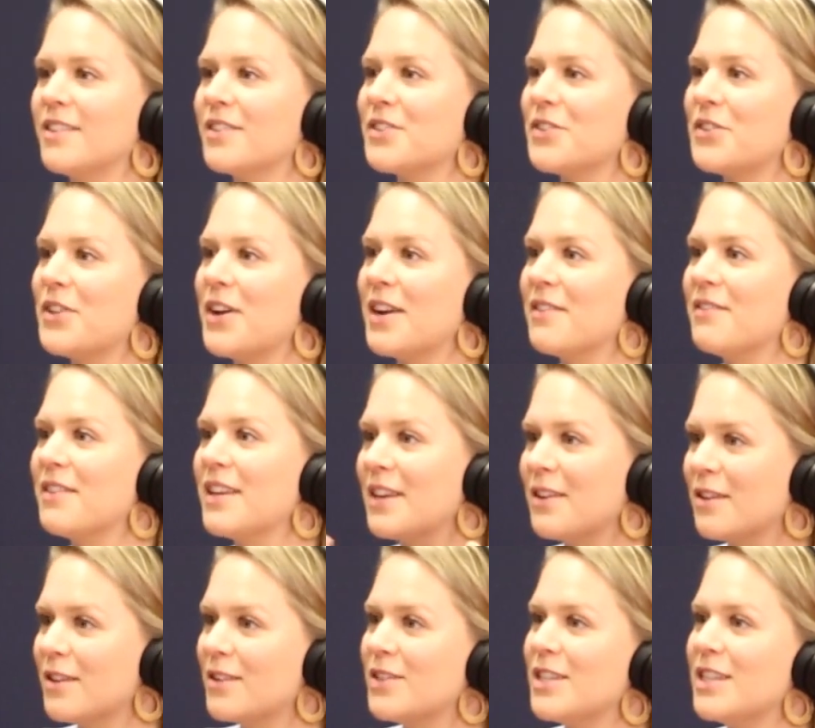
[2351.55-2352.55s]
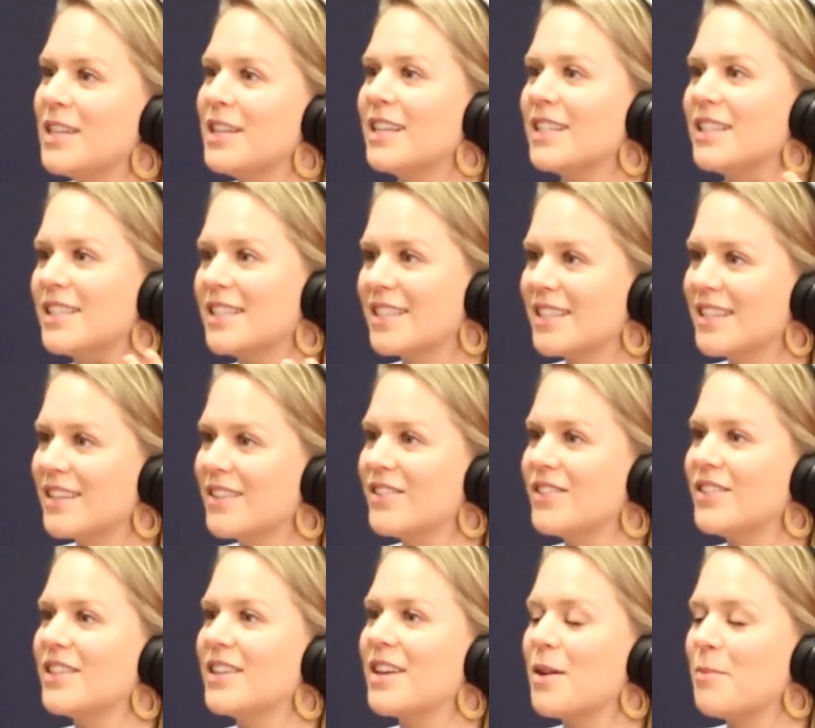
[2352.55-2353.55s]
There's a lot of energy that's
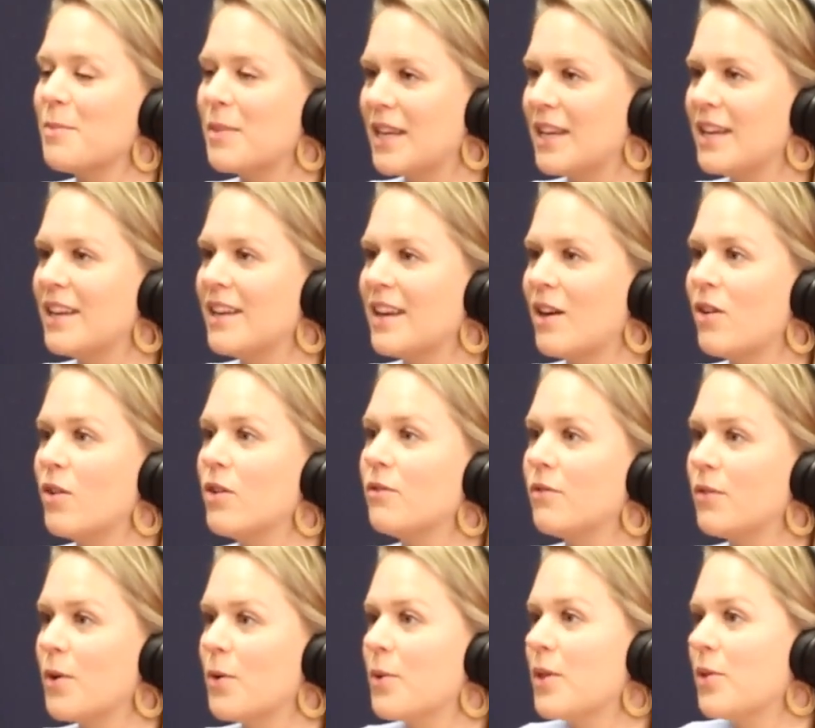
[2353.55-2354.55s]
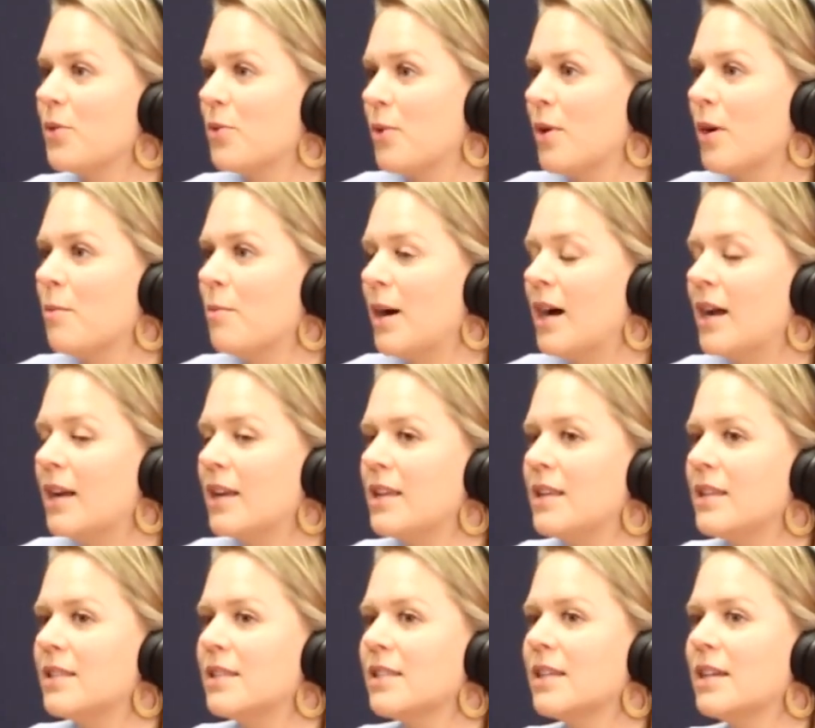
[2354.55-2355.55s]
constantly coming in and out and flowing through our
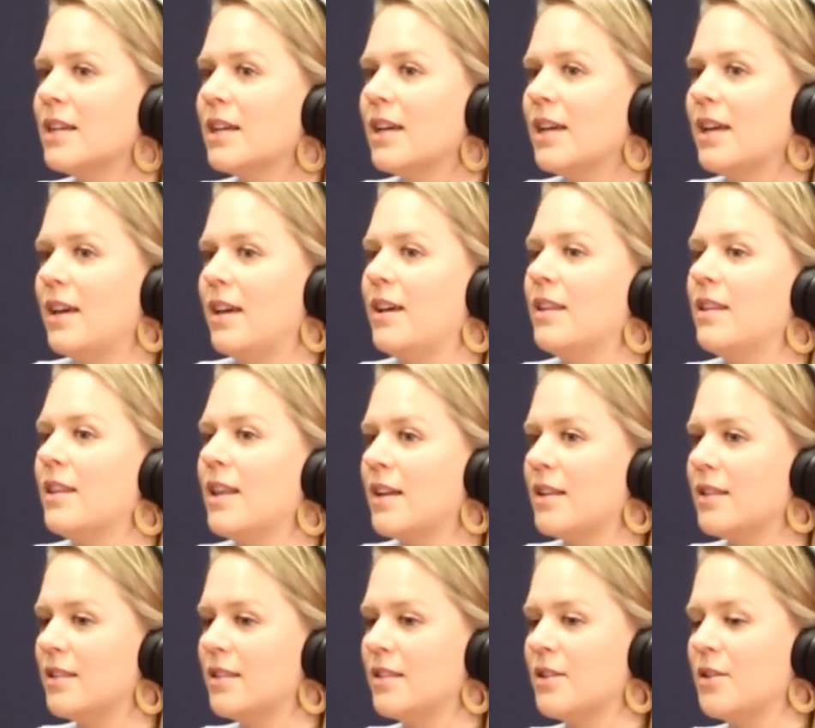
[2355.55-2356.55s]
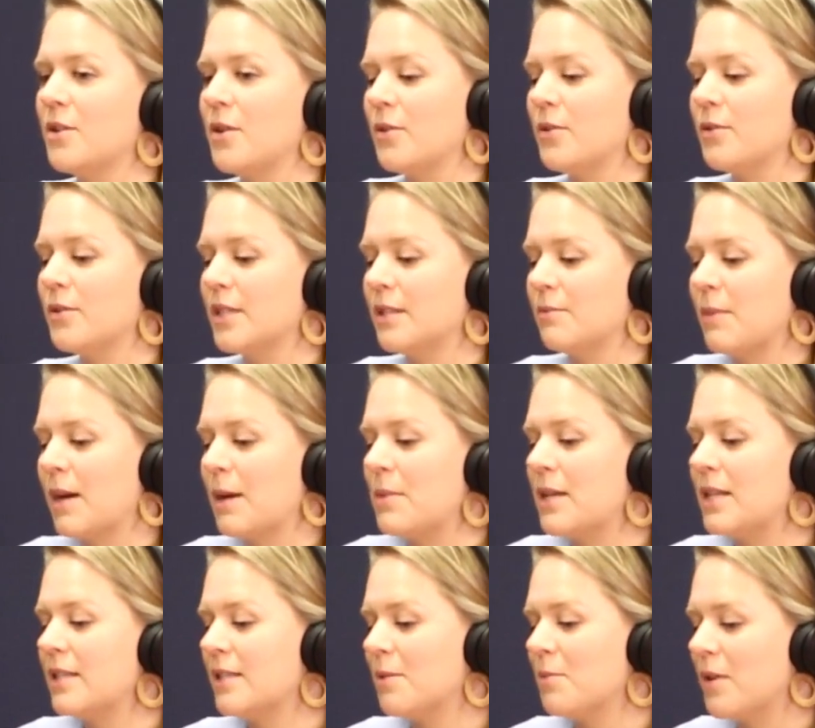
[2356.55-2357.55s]
bodies. And that, it might
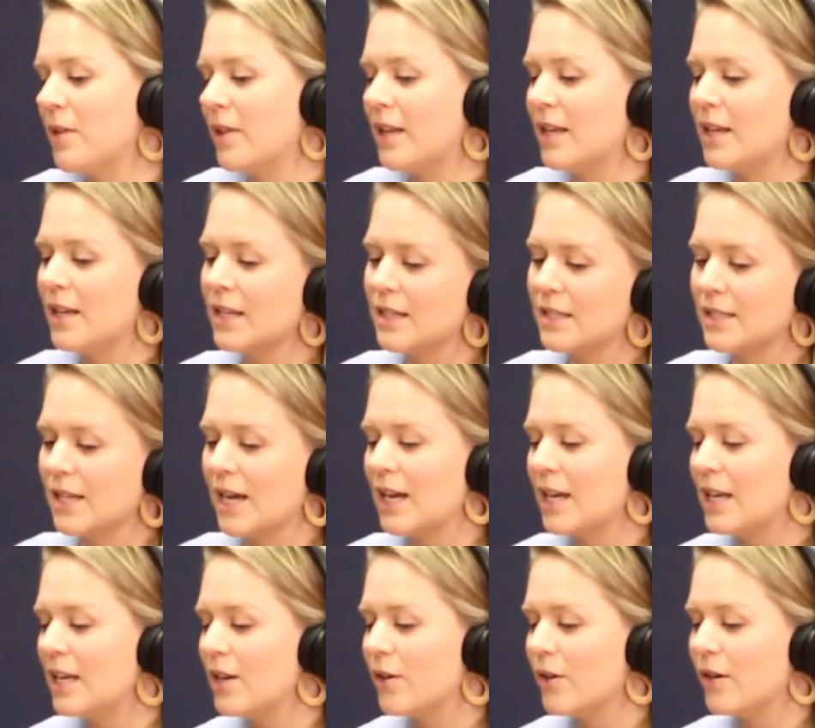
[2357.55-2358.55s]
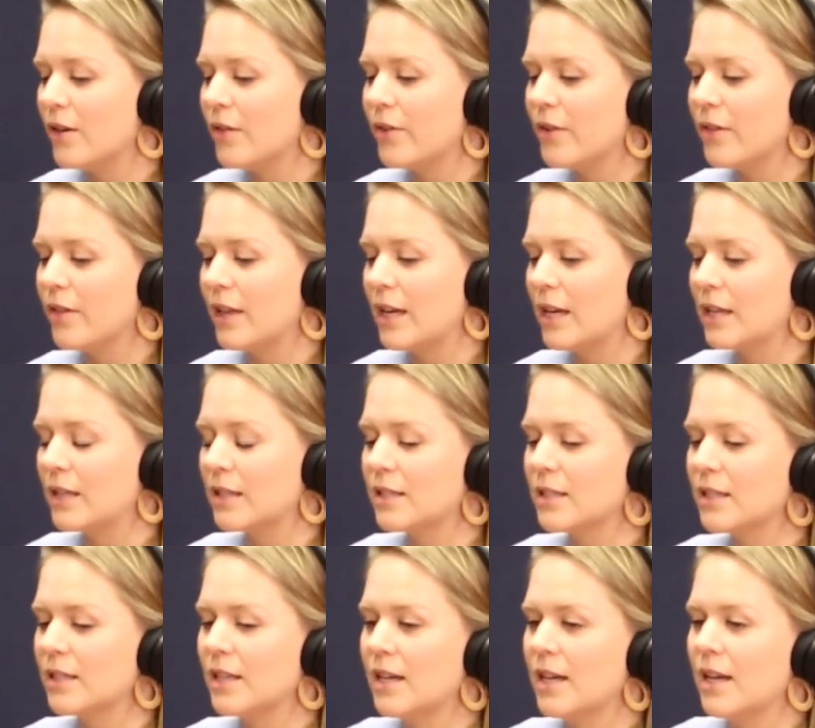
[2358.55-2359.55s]
be stimulating anxiety or other
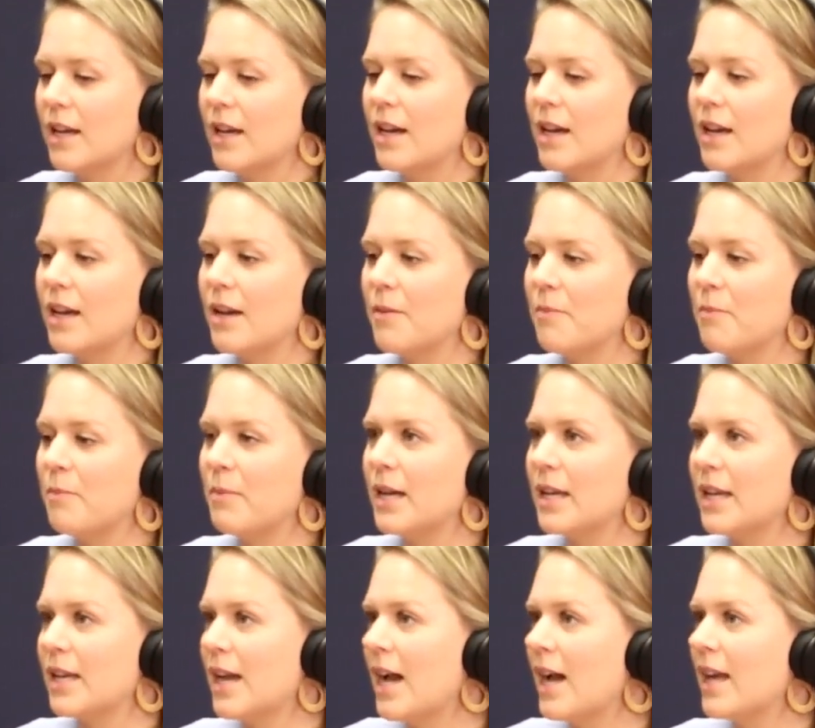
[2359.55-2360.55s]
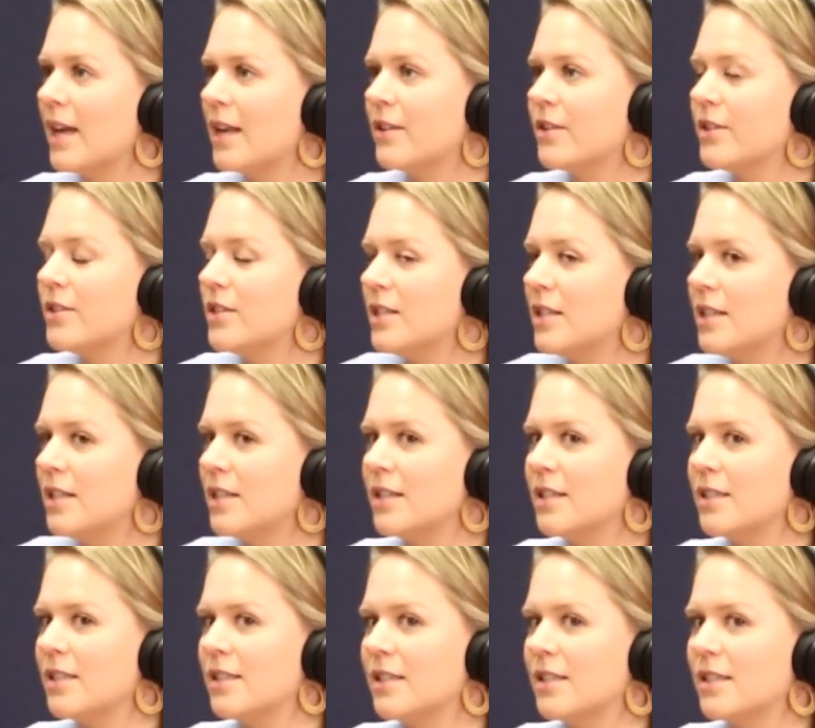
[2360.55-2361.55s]
things. But yeah, energy
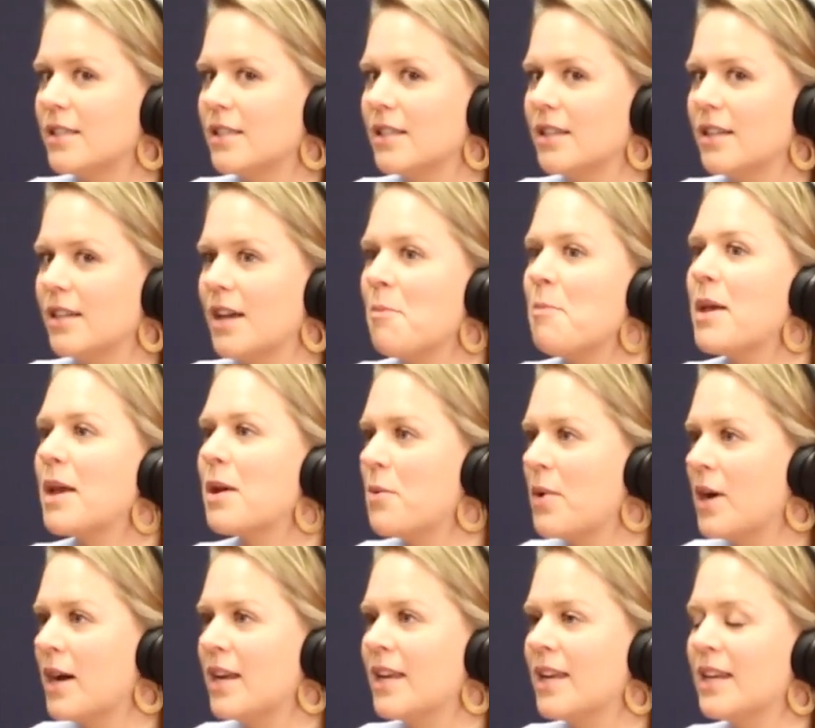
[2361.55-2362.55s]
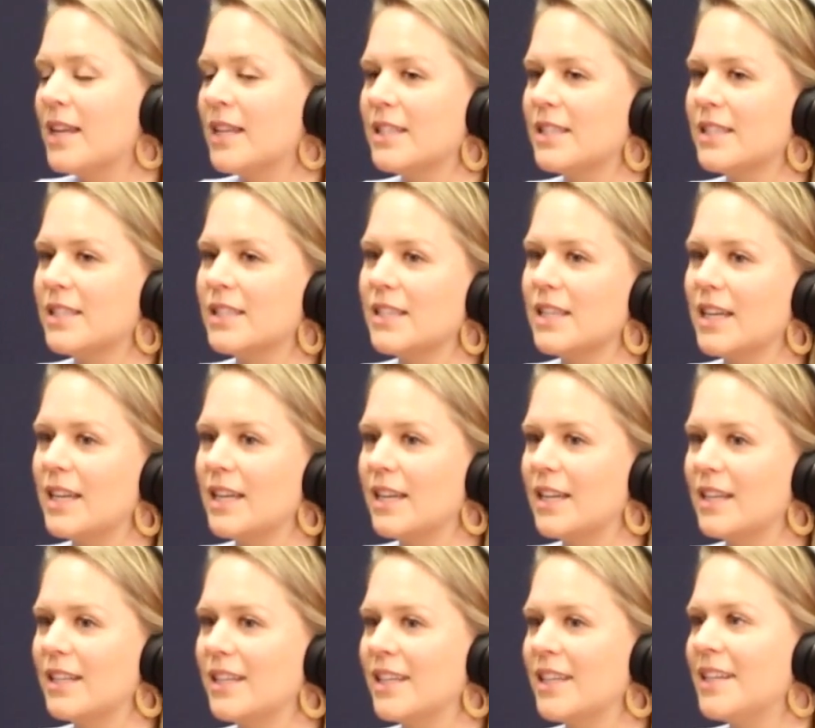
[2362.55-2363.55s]
is a big one, and
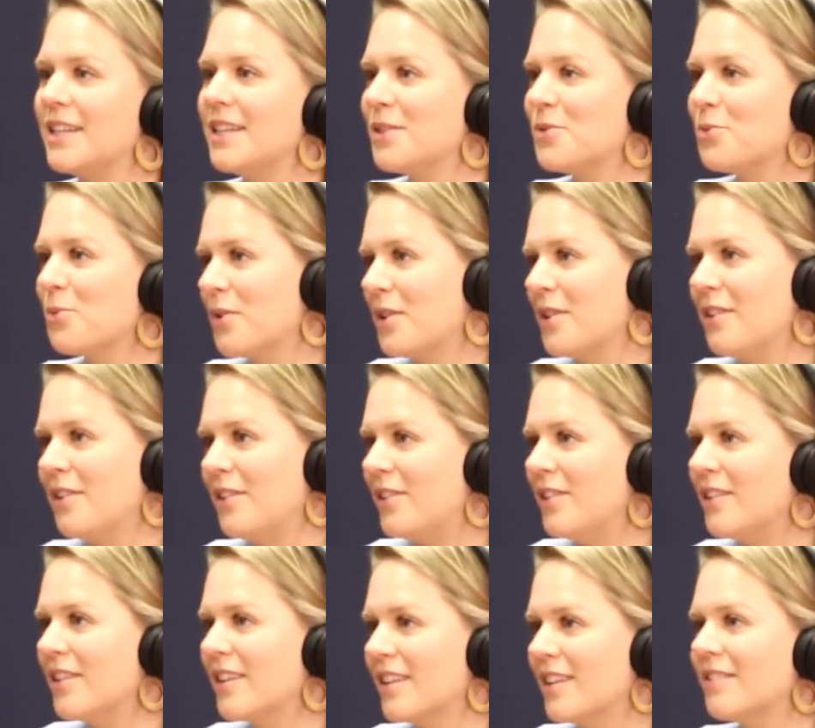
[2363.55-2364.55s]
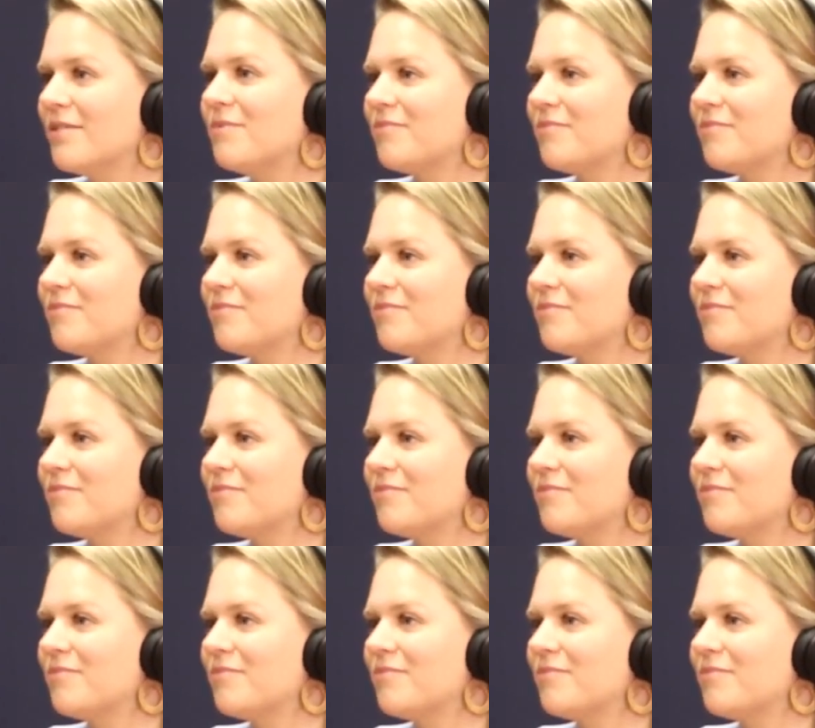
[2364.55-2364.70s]
it is real.